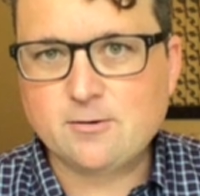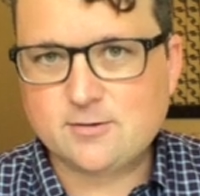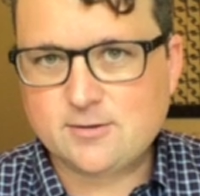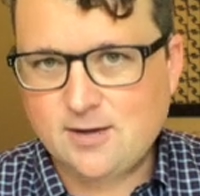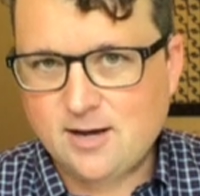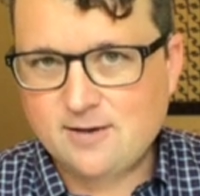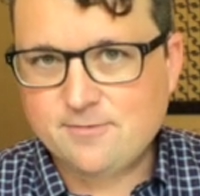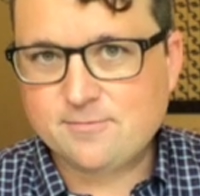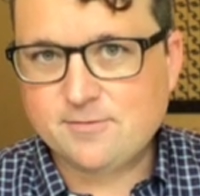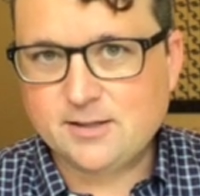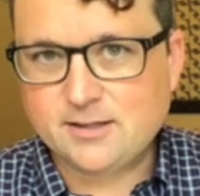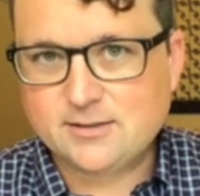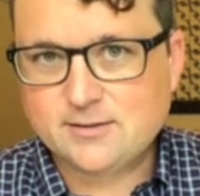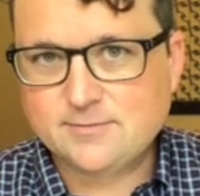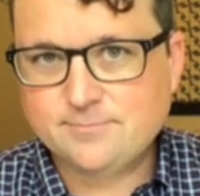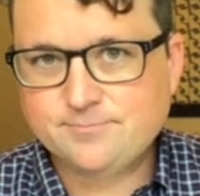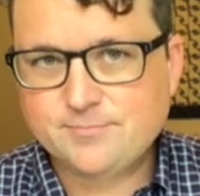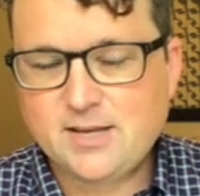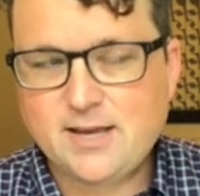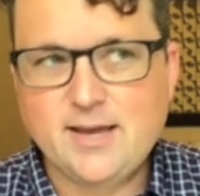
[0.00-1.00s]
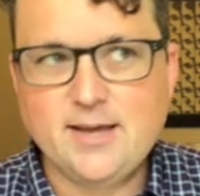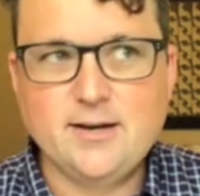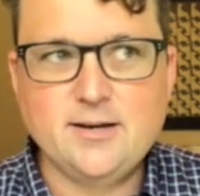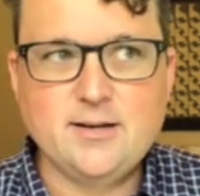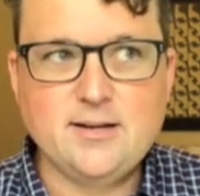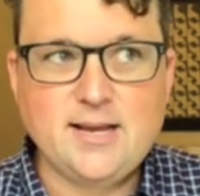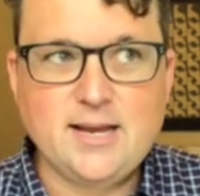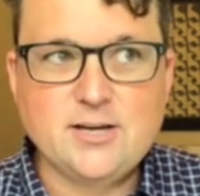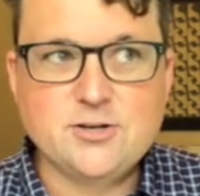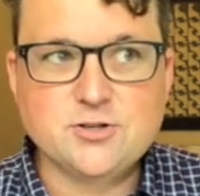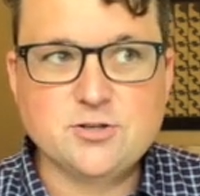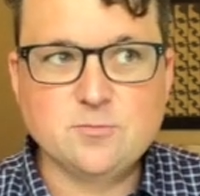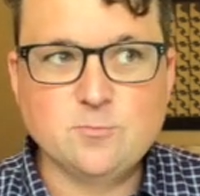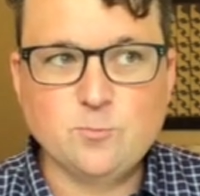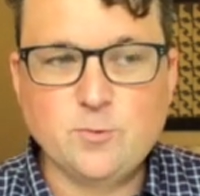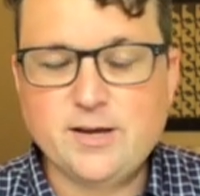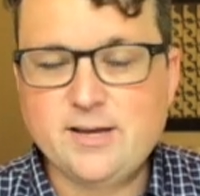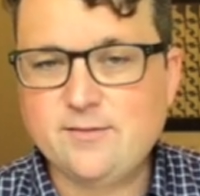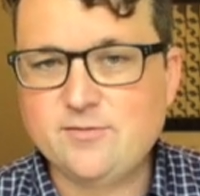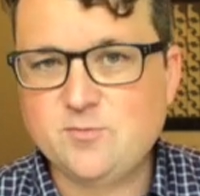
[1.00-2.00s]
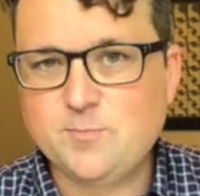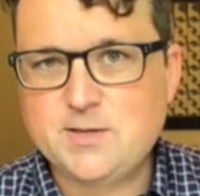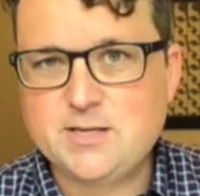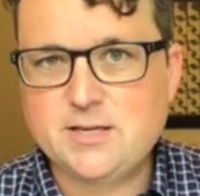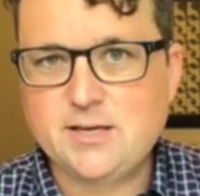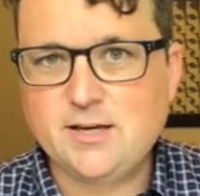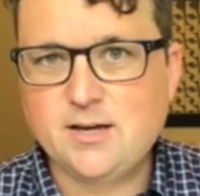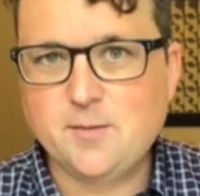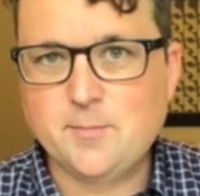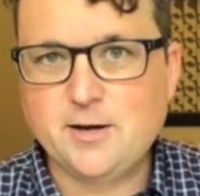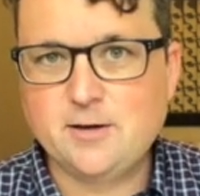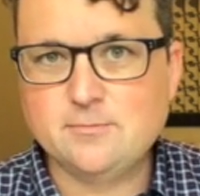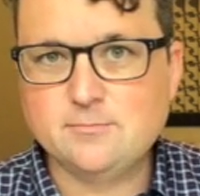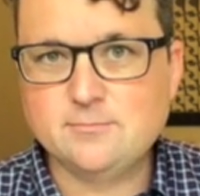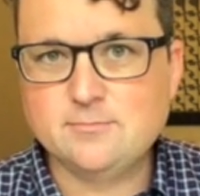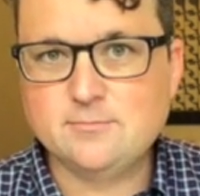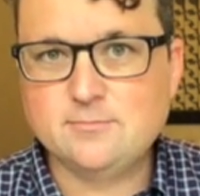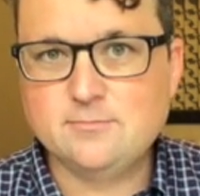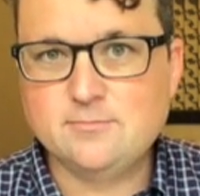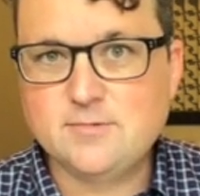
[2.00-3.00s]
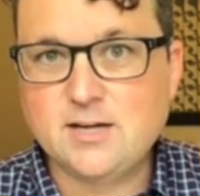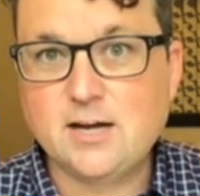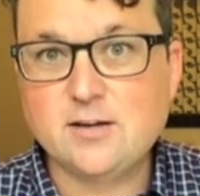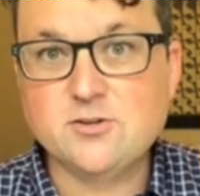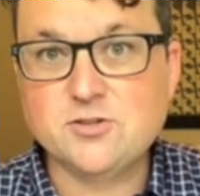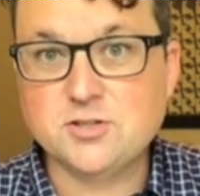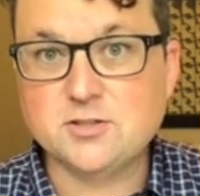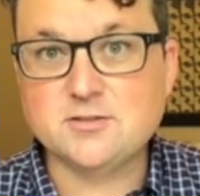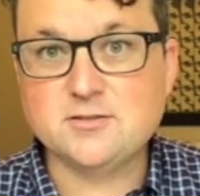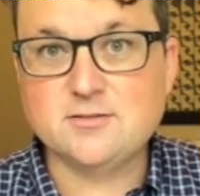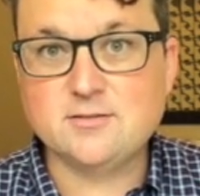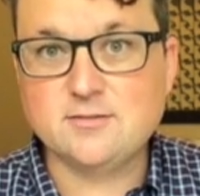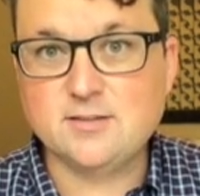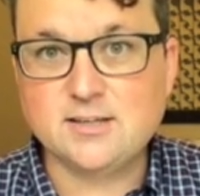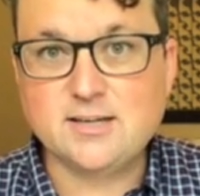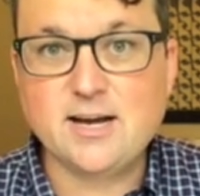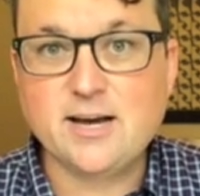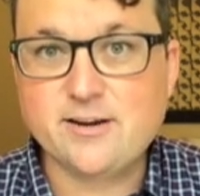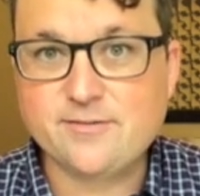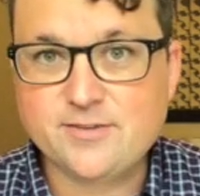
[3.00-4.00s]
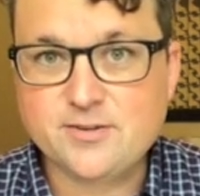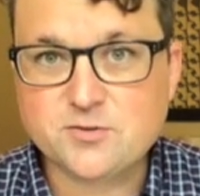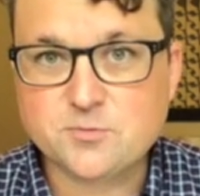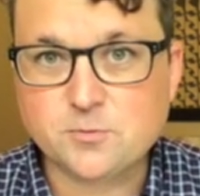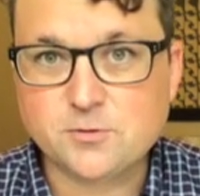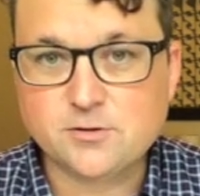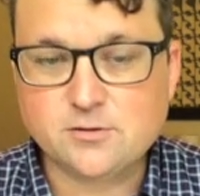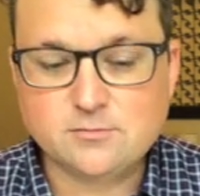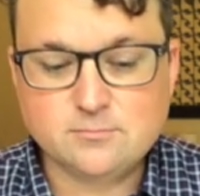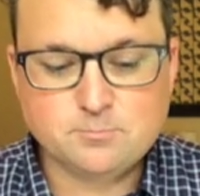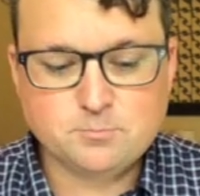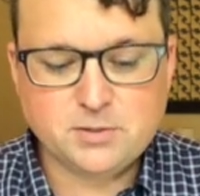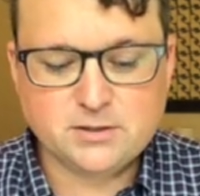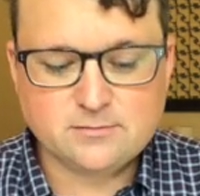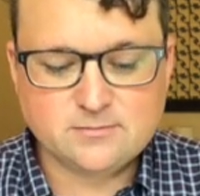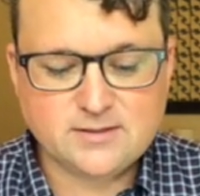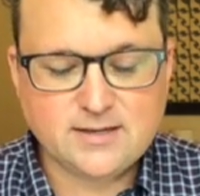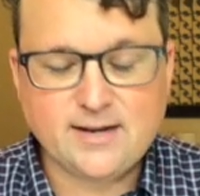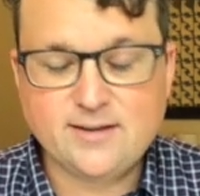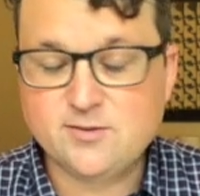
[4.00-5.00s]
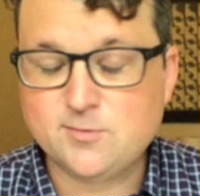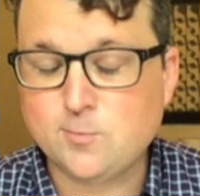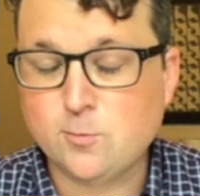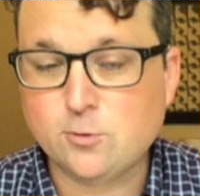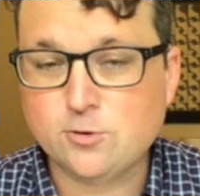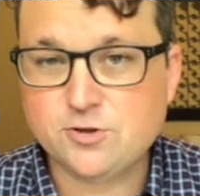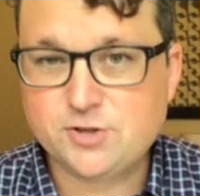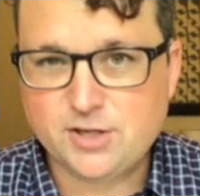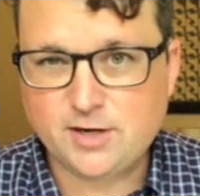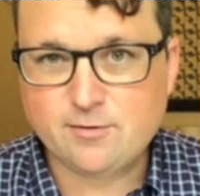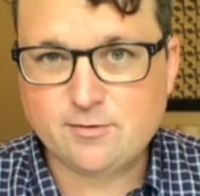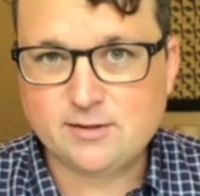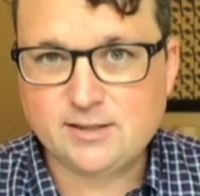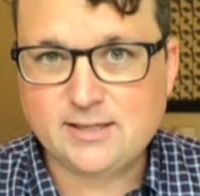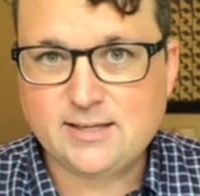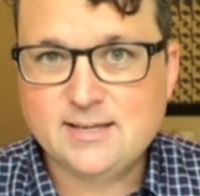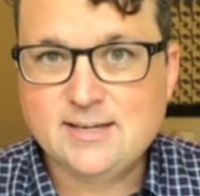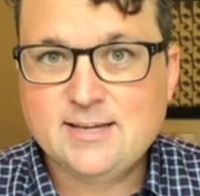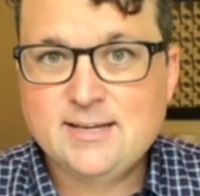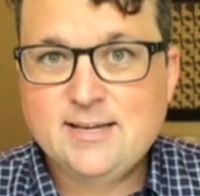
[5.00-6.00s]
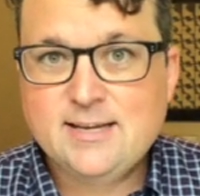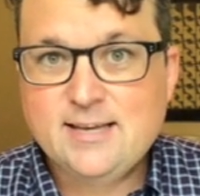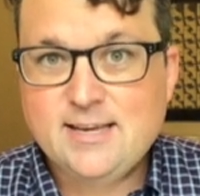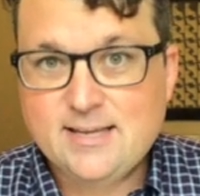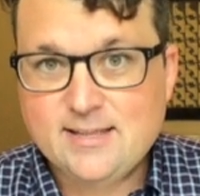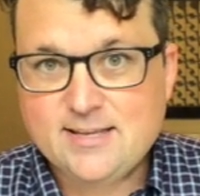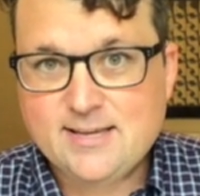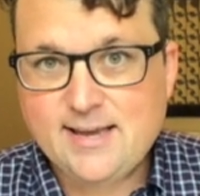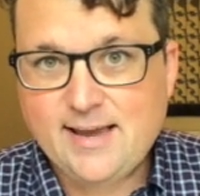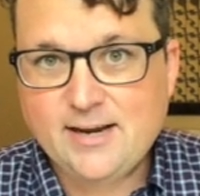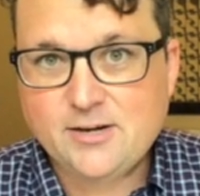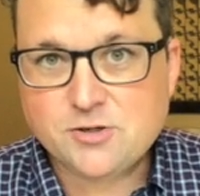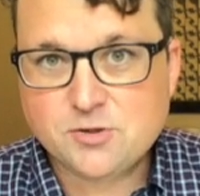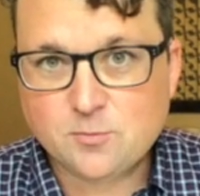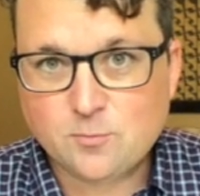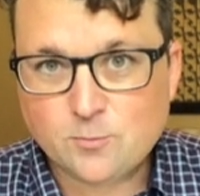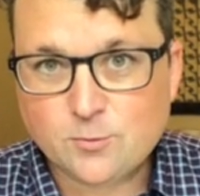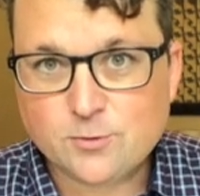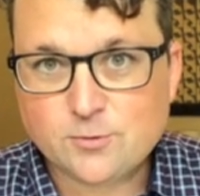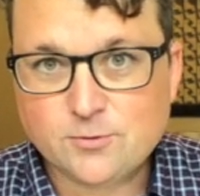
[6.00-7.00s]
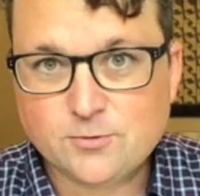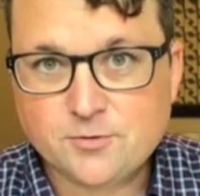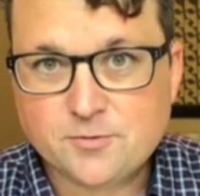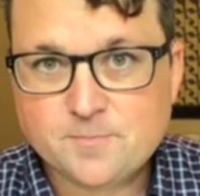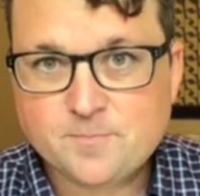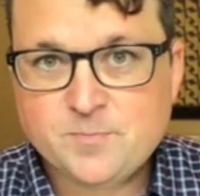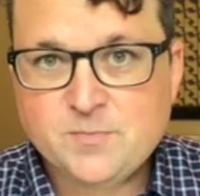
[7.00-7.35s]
conflict and an ancient way of speaking about not just the God of Israel, but gods more generally in the ancient world.